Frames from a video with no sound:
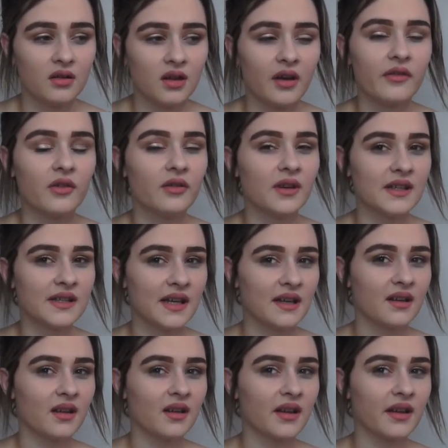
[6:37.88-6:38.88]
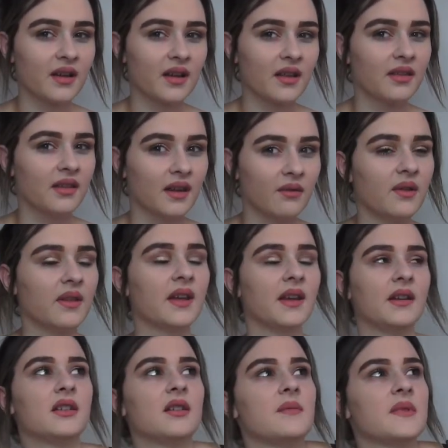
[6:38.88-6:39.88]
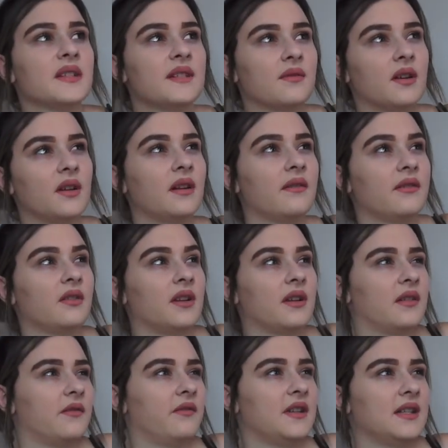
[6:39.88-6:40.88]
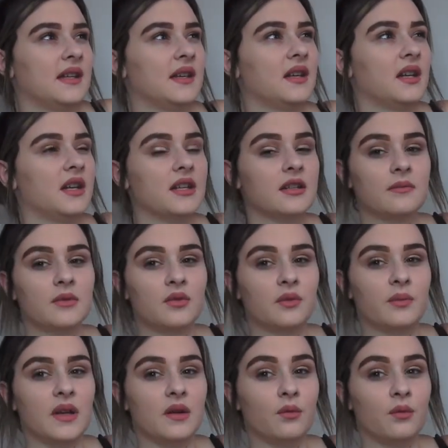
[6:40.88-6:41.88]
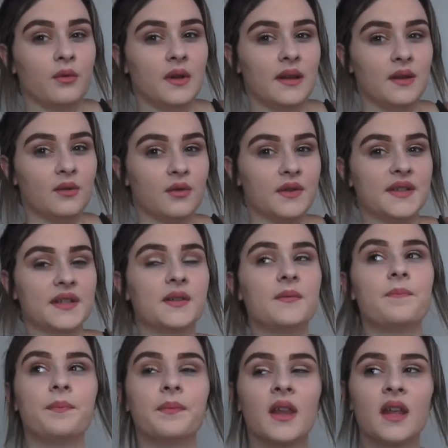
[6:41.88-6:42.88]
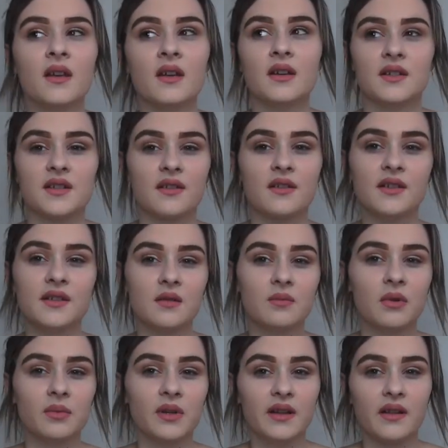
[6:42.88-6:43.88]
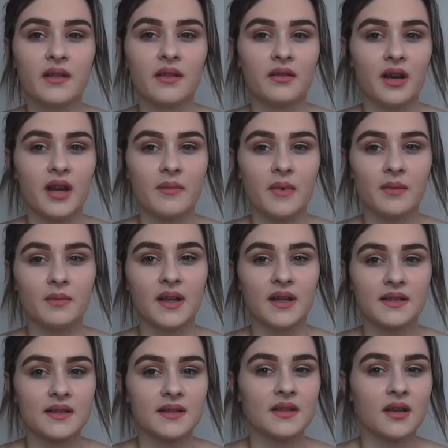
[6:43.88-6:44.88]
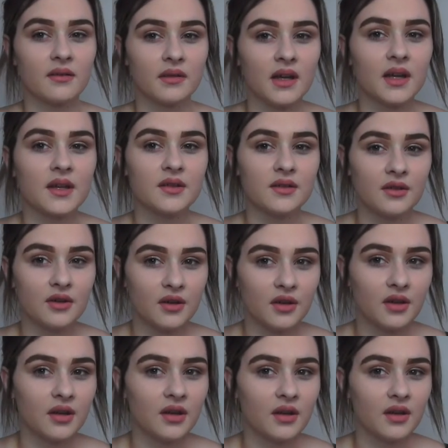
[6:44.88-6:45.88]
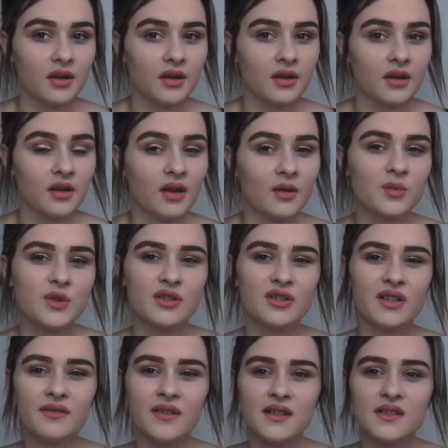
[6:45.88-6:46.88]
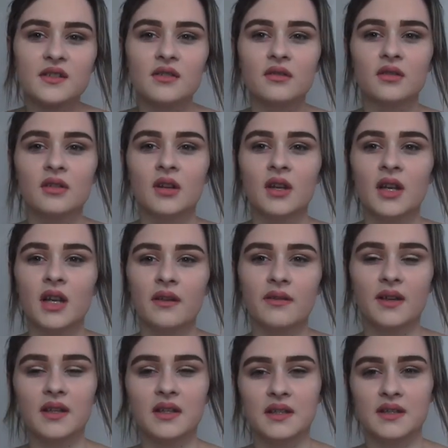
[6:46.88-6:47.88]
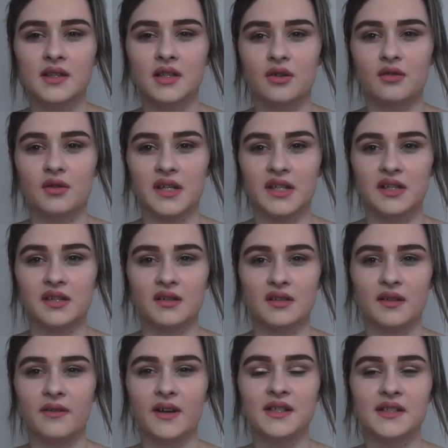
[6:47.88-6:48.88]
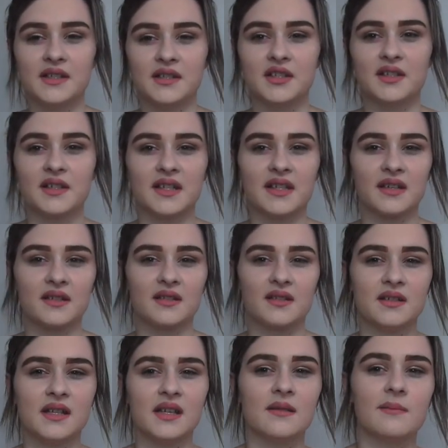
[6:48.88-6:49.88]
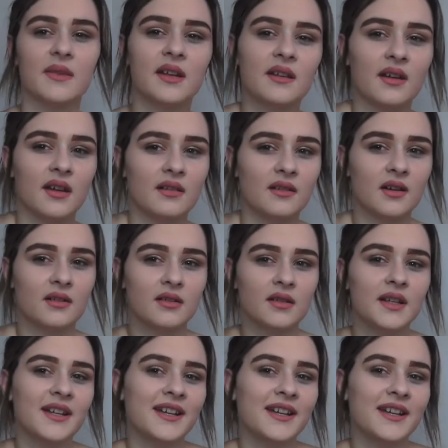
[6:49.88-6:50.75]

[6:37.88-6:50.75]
I've always had a like a thing with Egypt as well I feel like visiting Egypt would be really awesome so those are probably the three main places I would like to go I'm sorry if that's not if I didn't answer your question if I didn't just like DM me and I'll